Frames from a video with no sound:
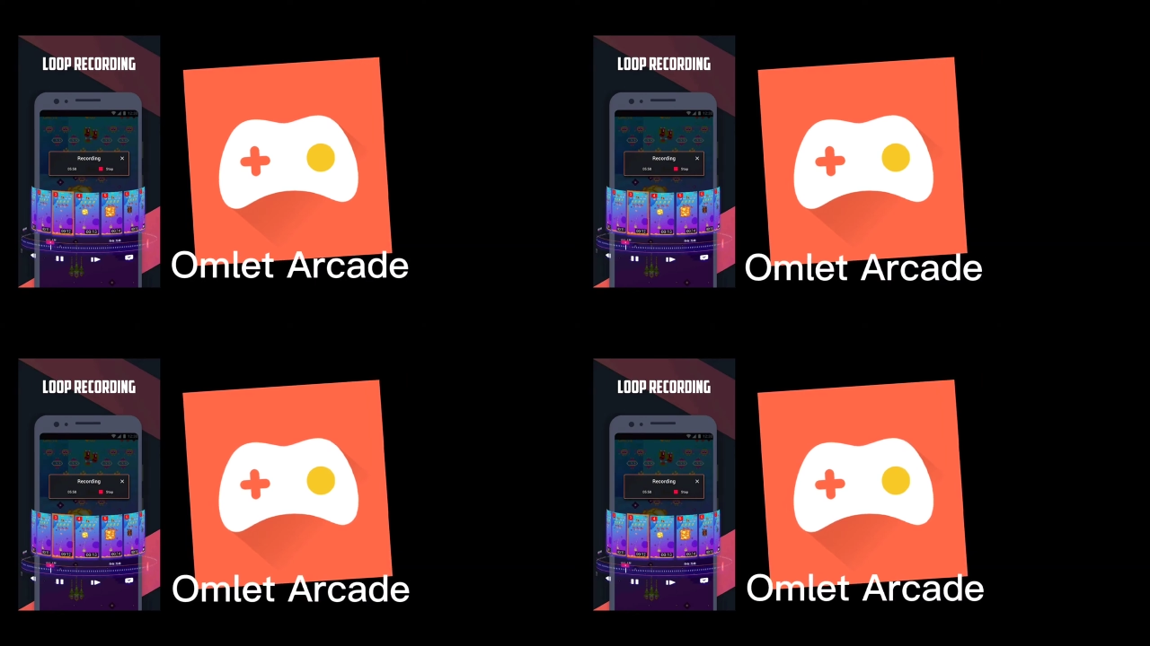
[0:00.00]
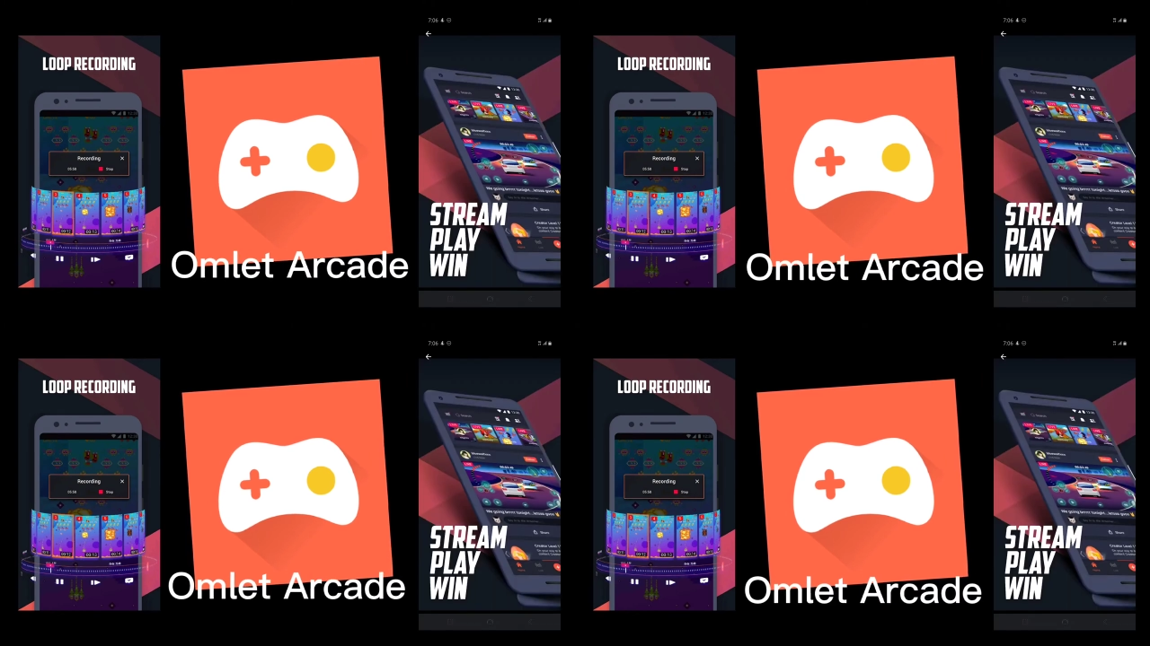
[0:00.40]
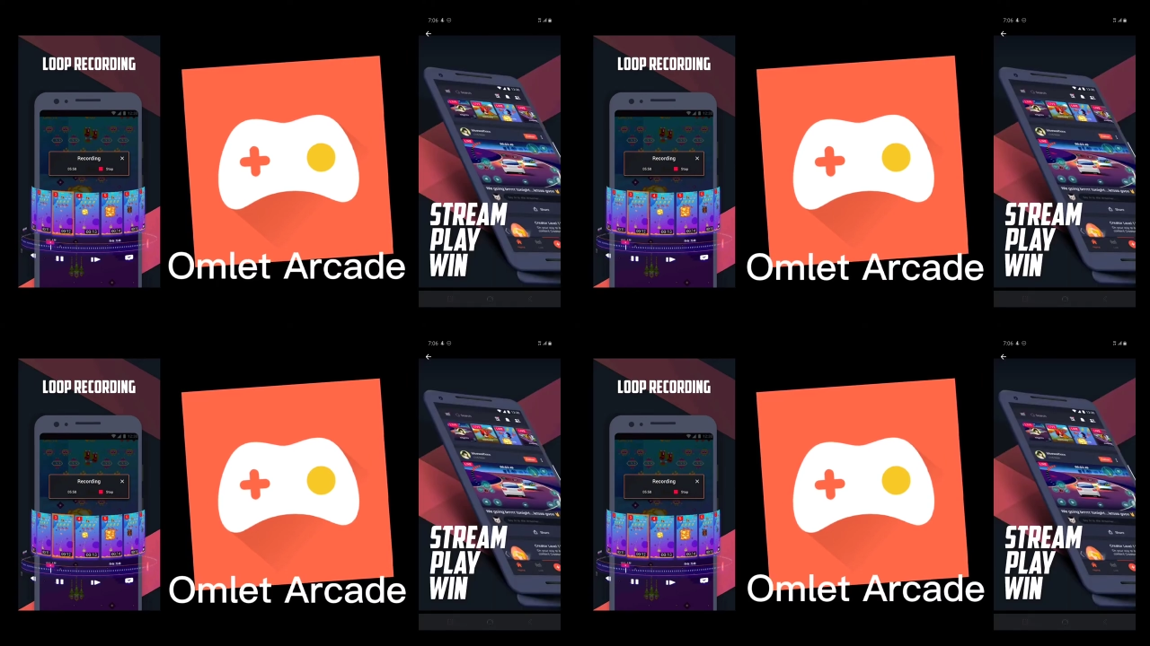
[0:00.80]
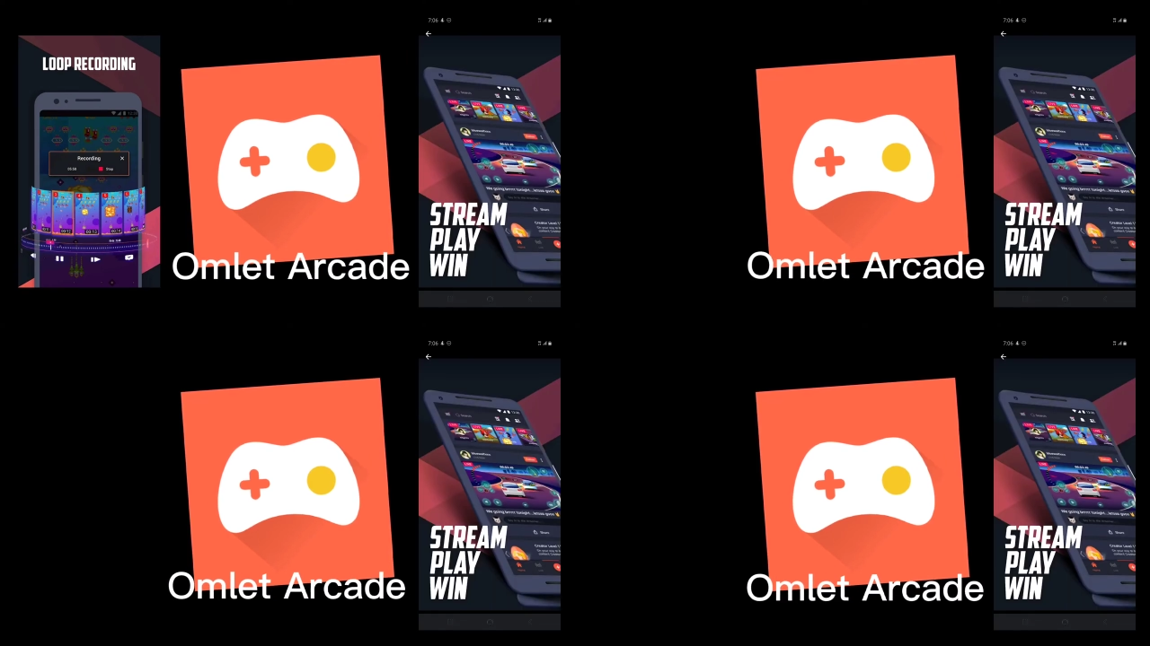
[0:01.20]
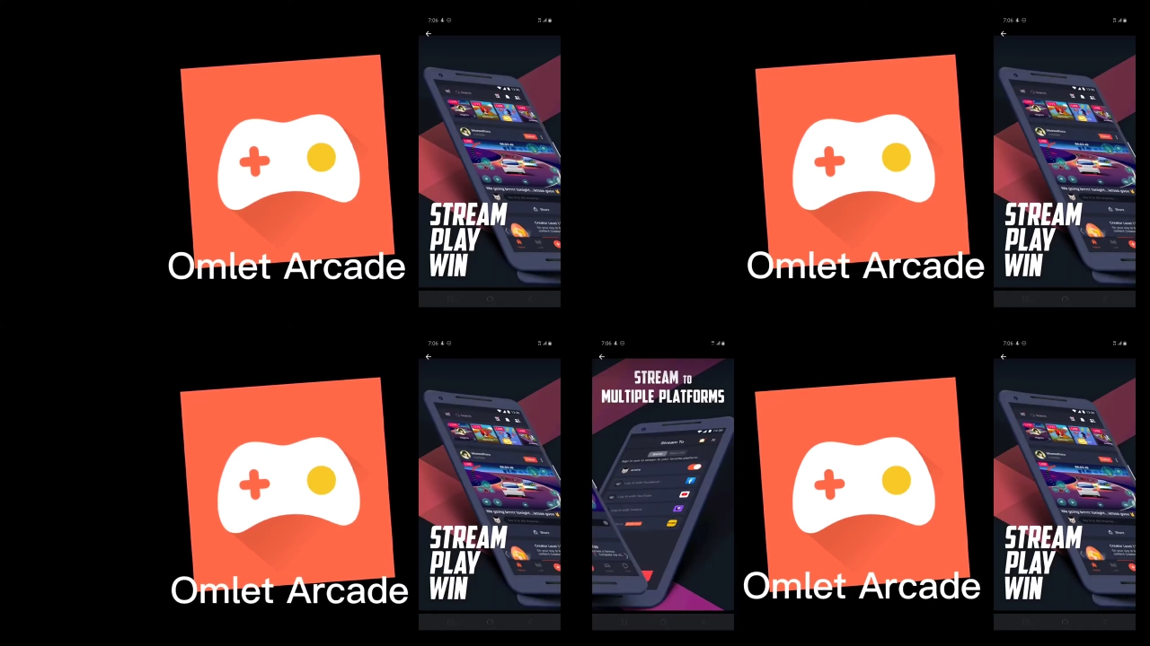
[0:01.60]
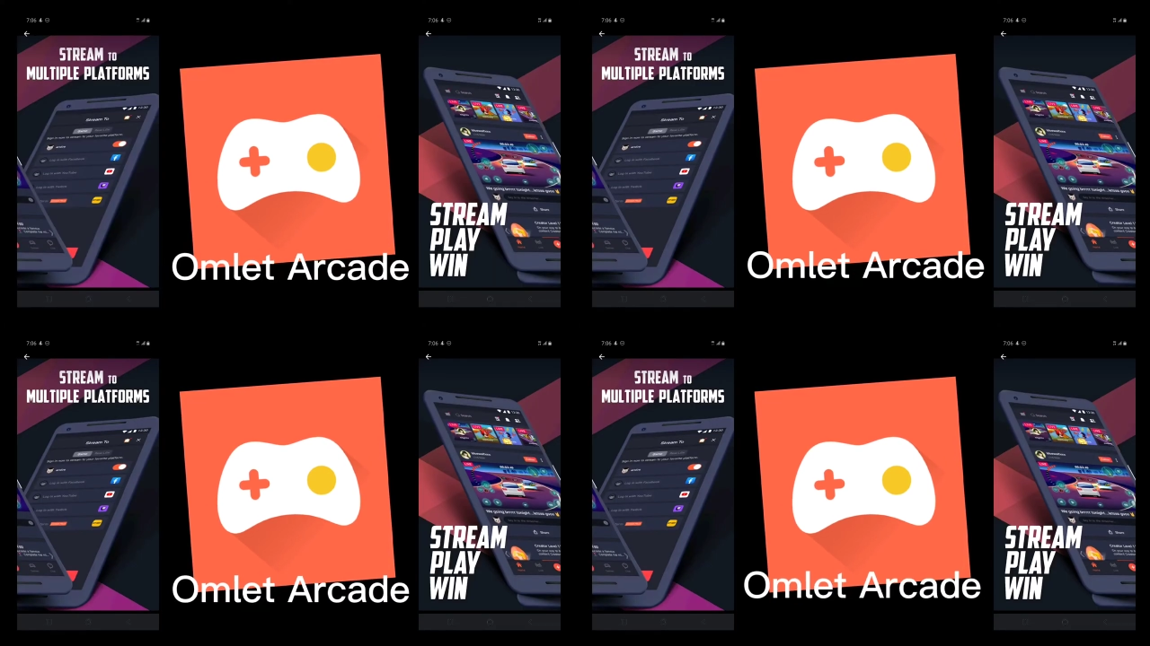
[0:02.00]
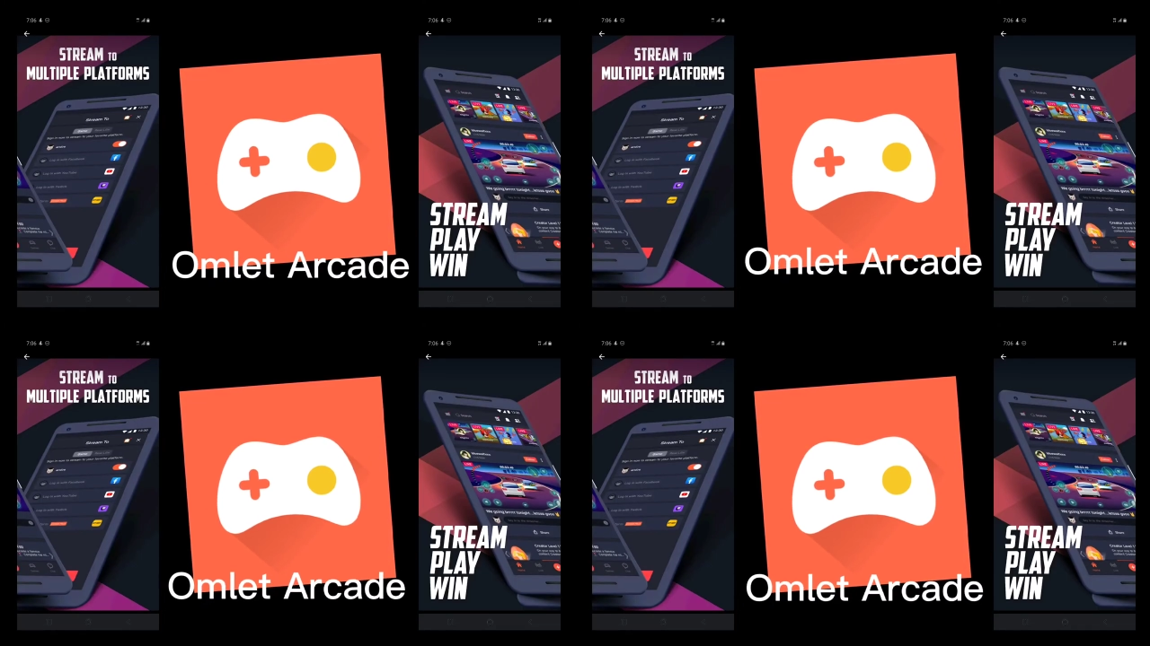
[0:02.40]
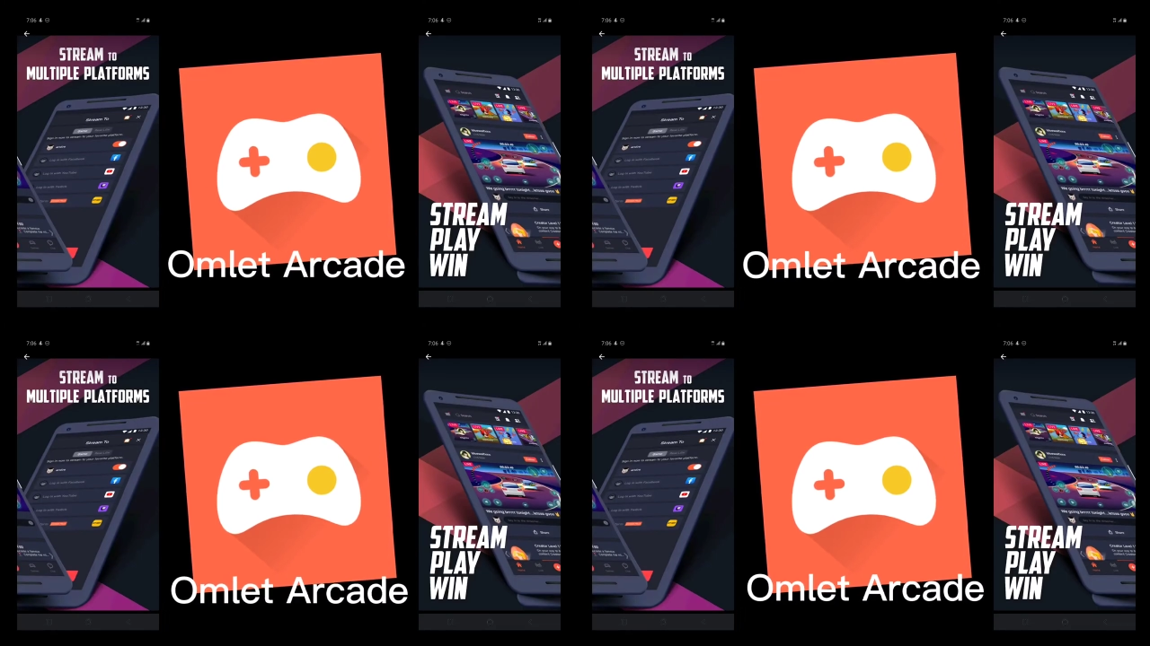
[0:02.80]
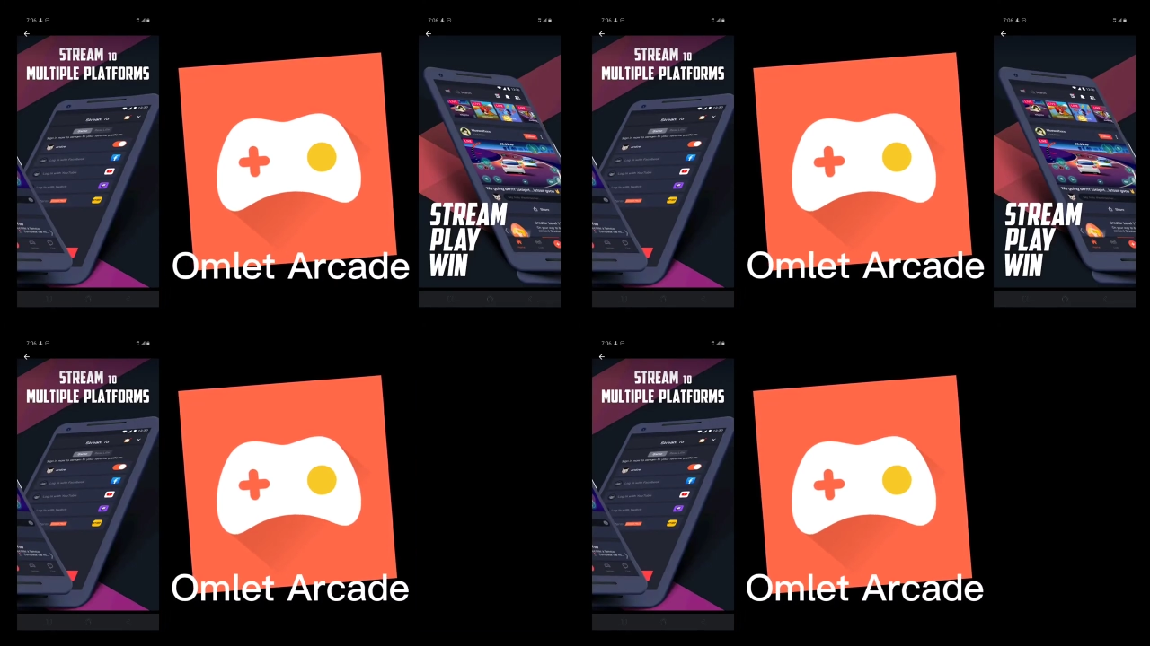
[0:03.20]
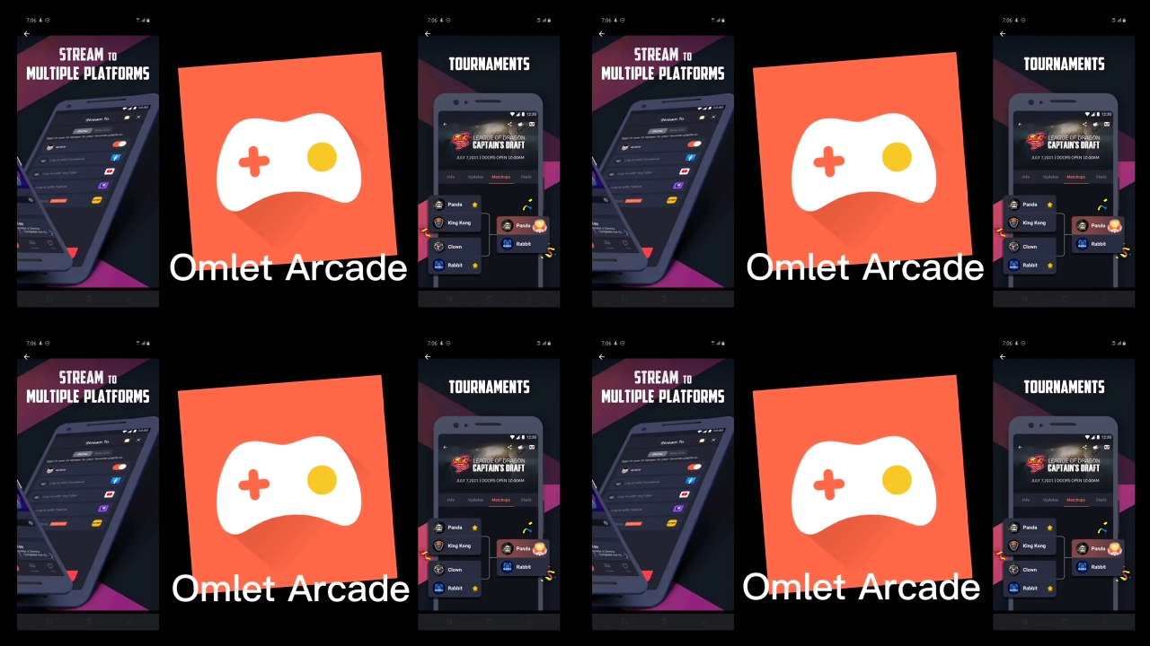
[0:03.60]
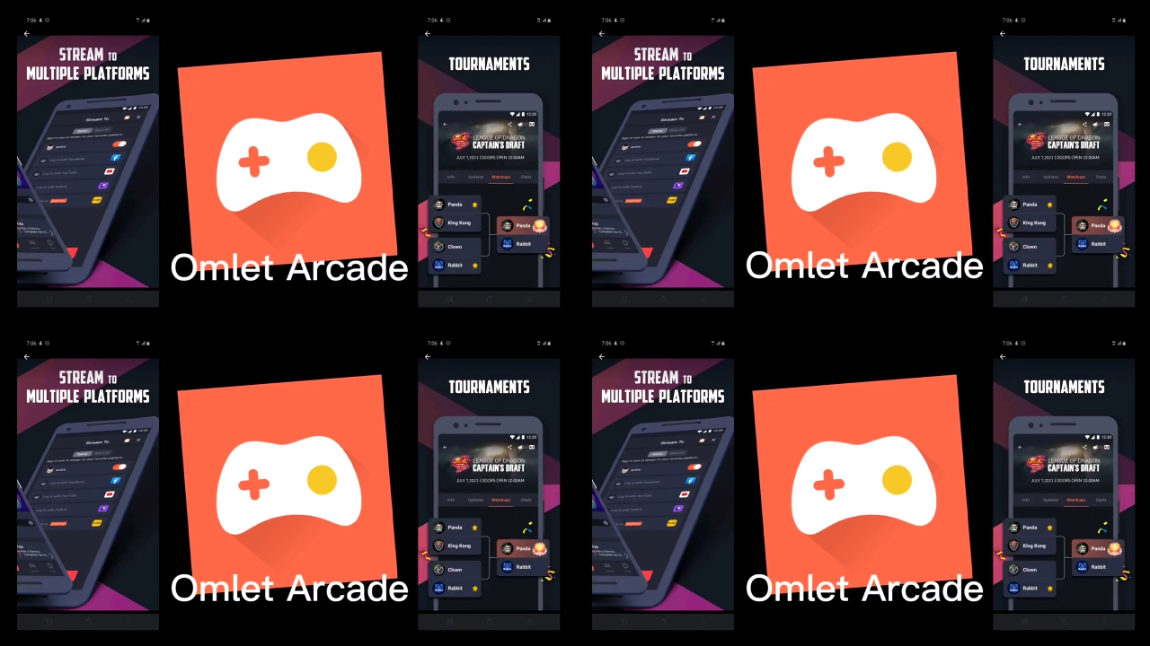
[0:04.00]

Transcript: No face is visible, so there are no lips to read.